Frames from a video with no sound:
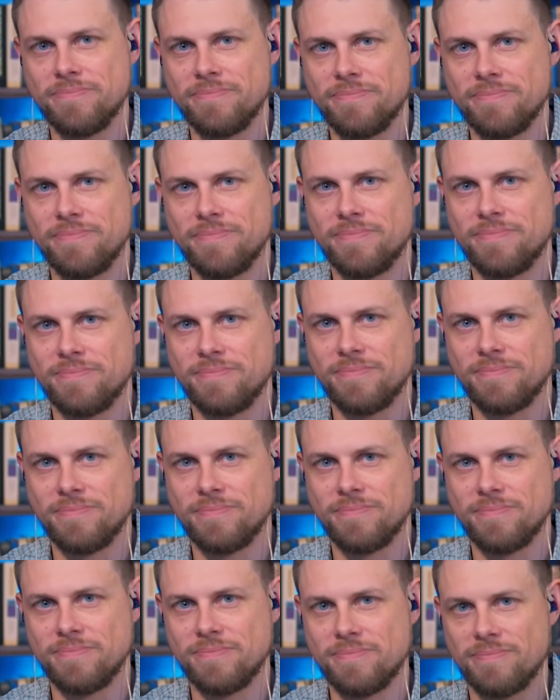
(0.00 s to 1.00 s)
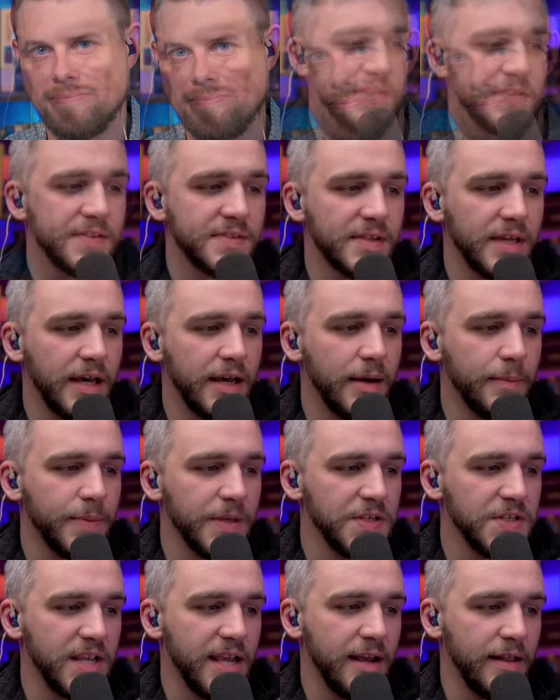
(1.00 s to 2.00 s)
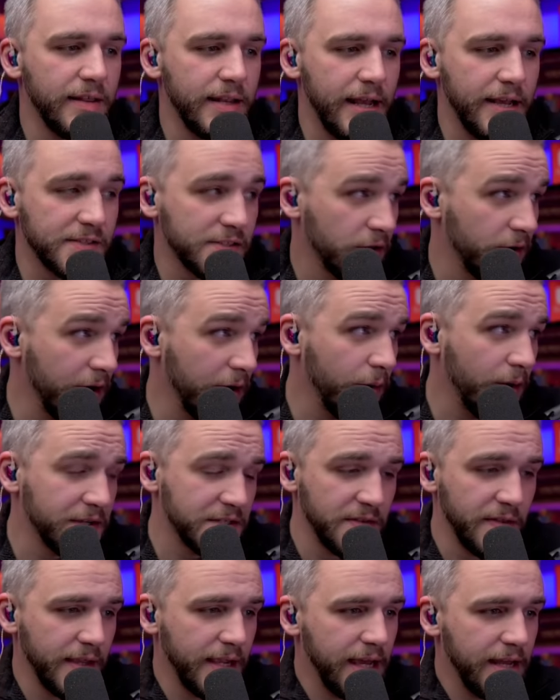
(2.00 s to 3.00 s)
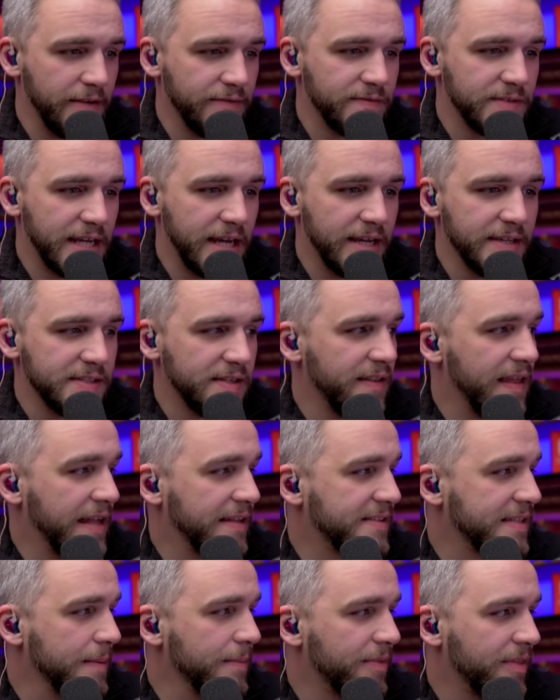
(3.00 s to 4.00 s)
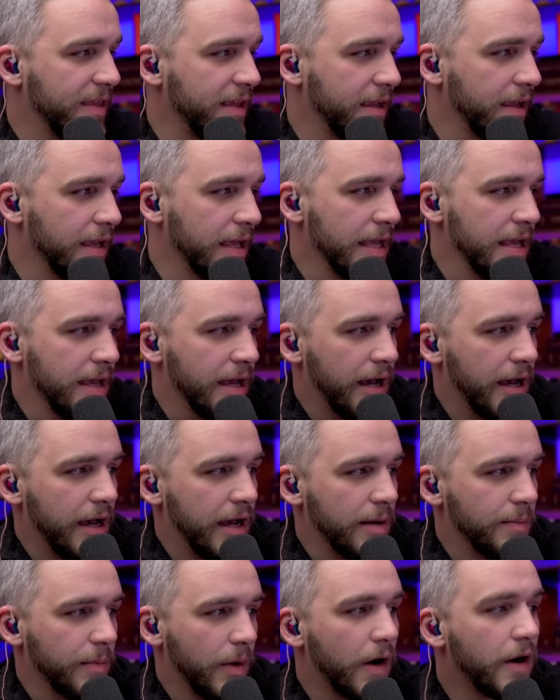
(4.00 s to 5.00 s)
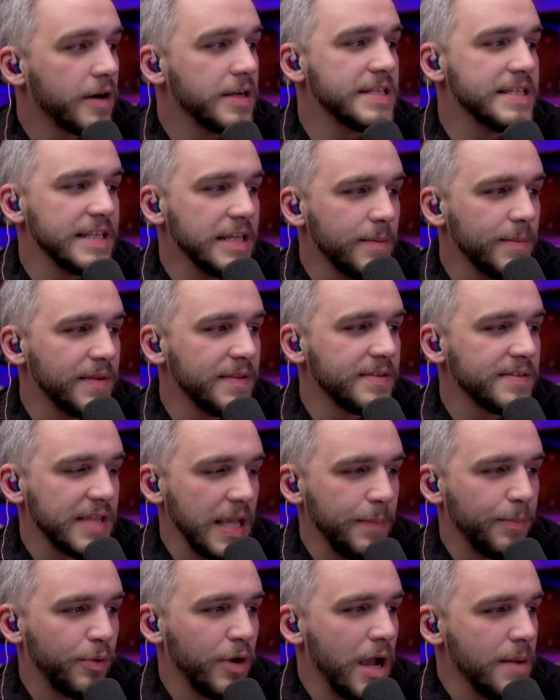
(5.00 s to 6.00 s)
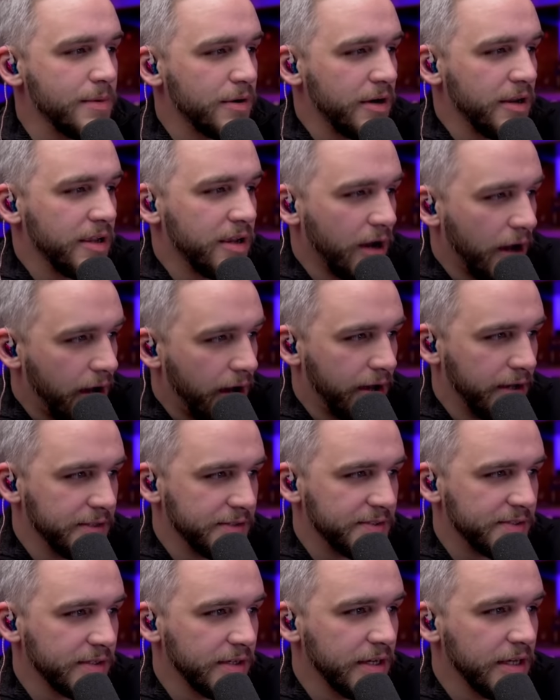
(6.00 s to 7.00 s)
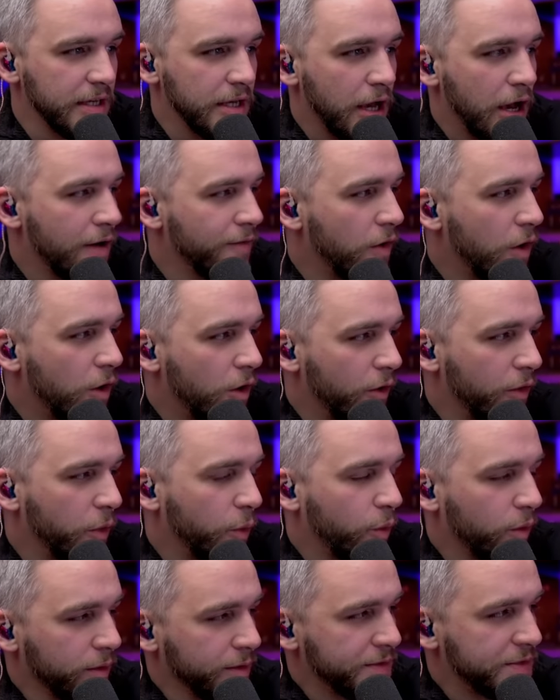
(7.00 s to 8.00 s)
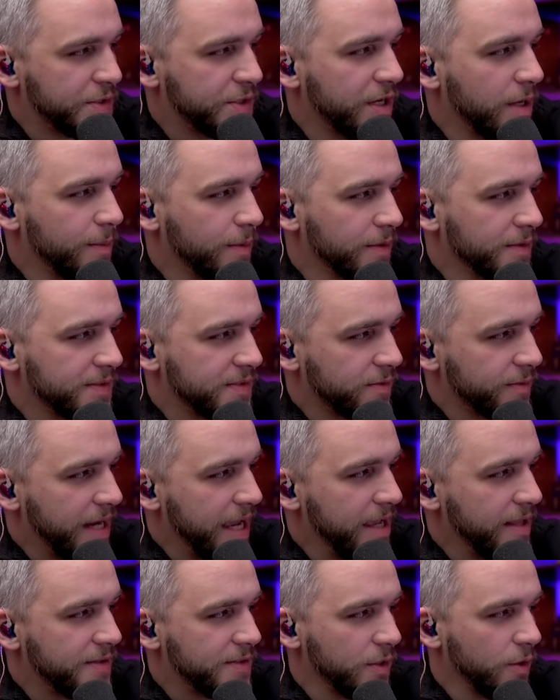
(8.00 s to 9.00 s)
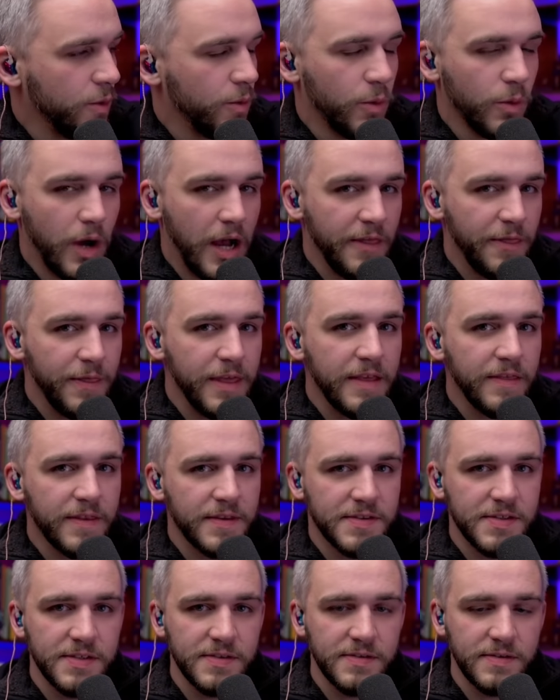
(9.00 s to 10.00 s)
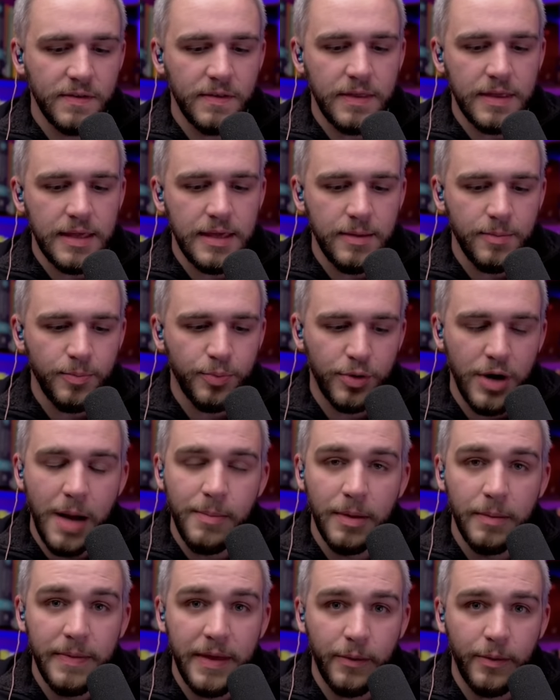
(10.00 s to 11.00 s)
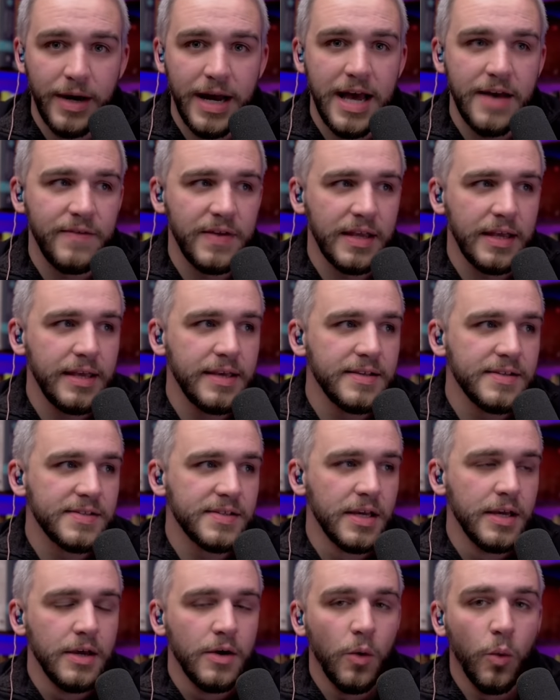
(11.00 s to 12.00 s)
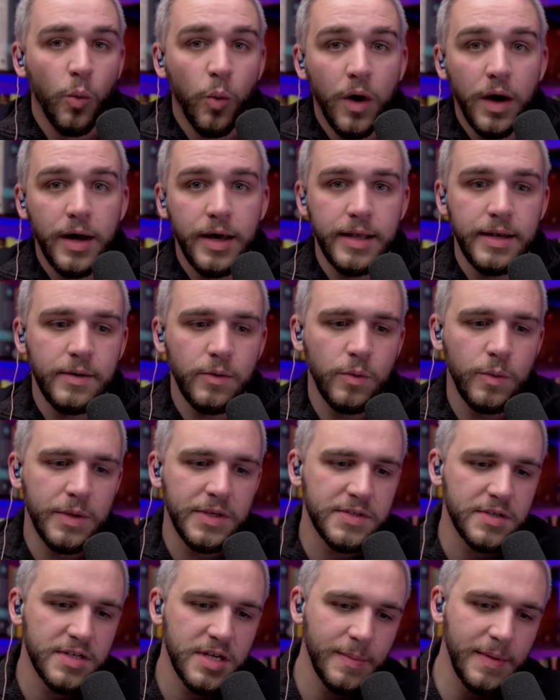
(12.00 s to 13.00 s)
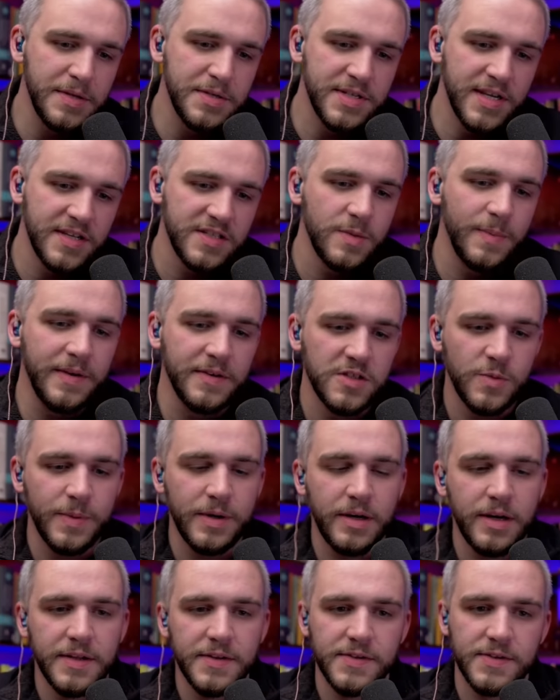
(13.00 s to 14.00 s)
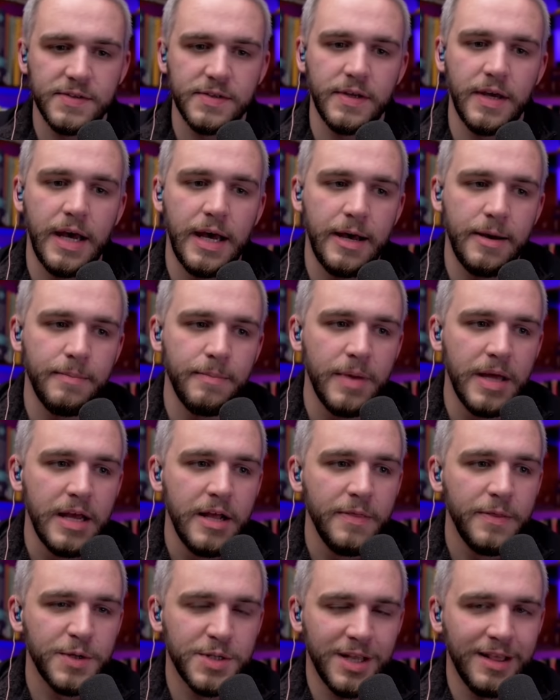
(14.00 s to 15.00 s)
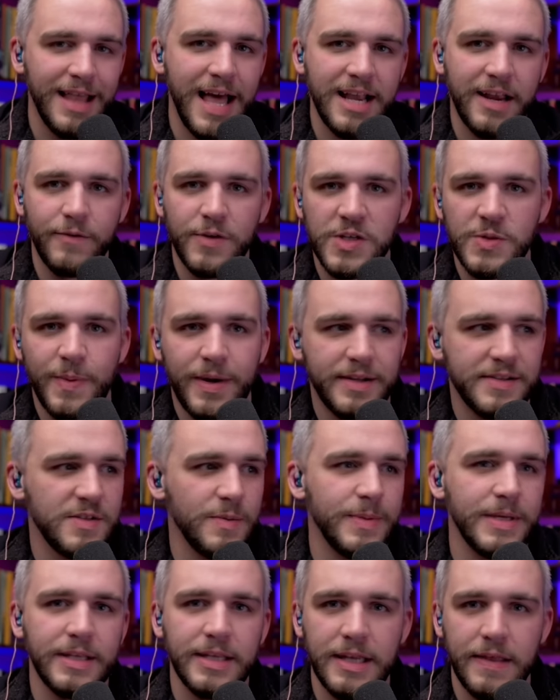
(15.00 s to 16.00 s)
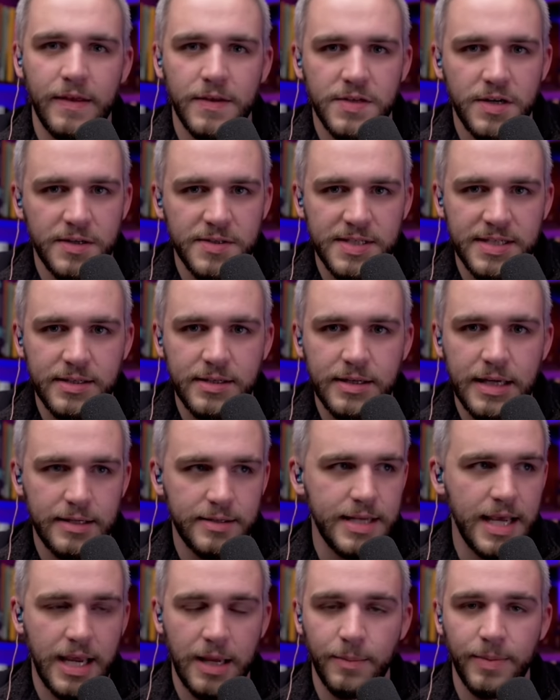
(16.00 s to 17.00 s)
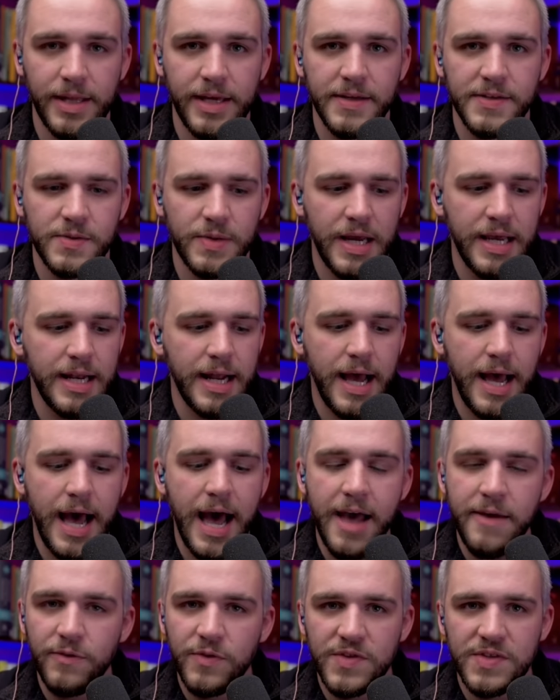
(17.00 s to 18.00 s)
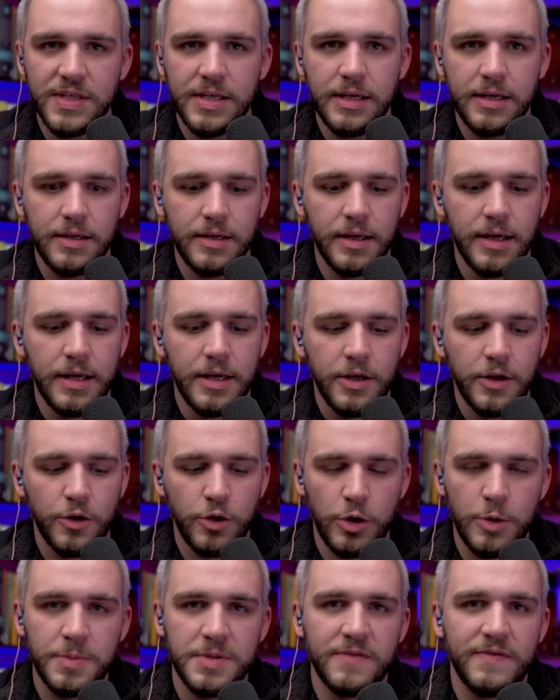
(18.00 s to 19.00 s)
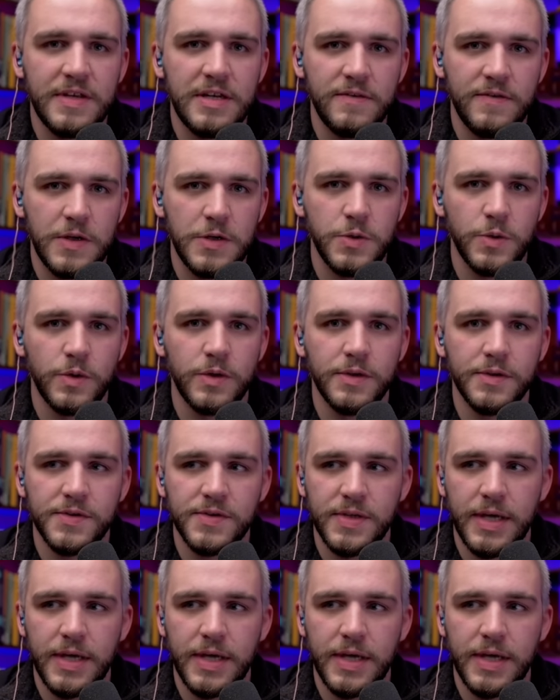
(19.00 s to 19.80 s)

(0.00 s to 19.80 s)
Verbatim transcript: Couple reasons. B.J. Allen asked a great question that kind of ties into that same thing. Are demons a primary cause of all the world's troubles, right? So I think this is the problem that we're having is, one, when we start talking about Jezebel spirits, there's a lack of responsibility that starts taking place, right? I've seen groups of individuals